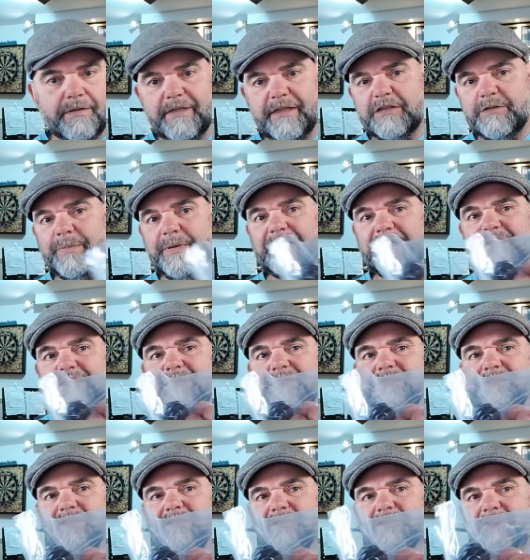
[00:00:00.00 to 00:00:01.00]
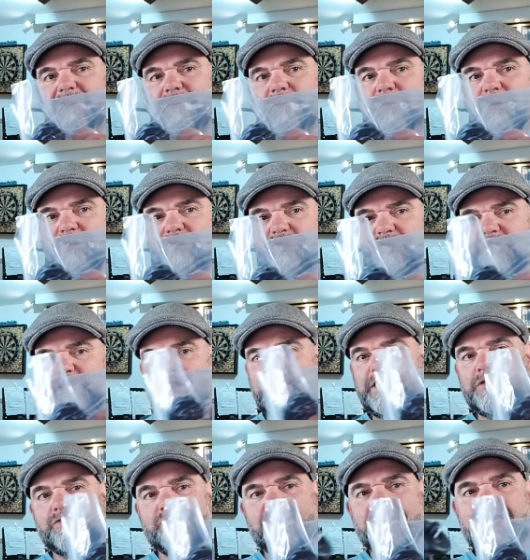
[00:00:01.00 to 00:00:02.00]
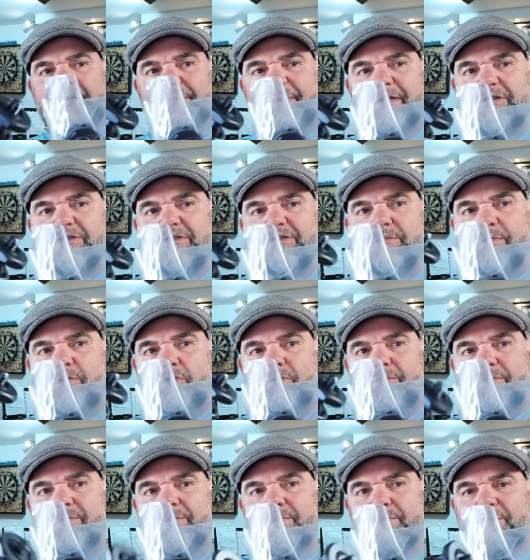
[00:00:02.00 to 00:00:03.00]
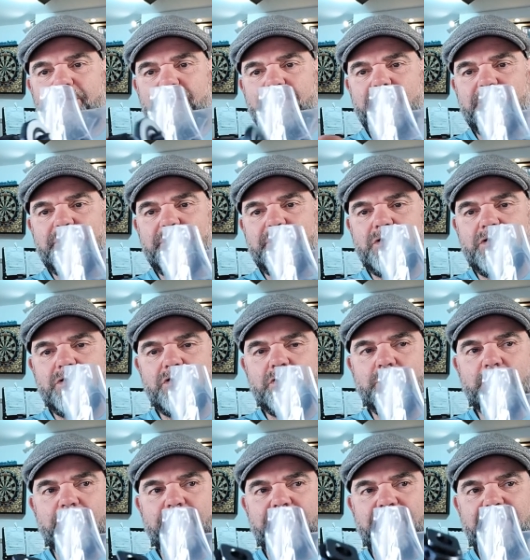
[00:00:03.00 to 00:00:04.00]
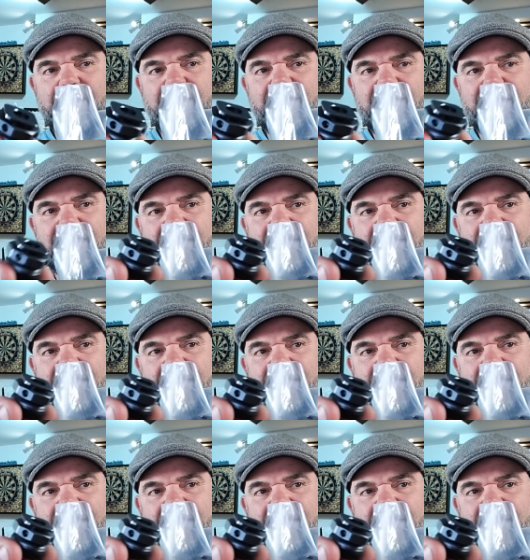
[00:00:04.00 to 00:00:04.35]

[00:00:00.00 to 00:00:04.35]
this piece, which is literally that piece on the bottom there.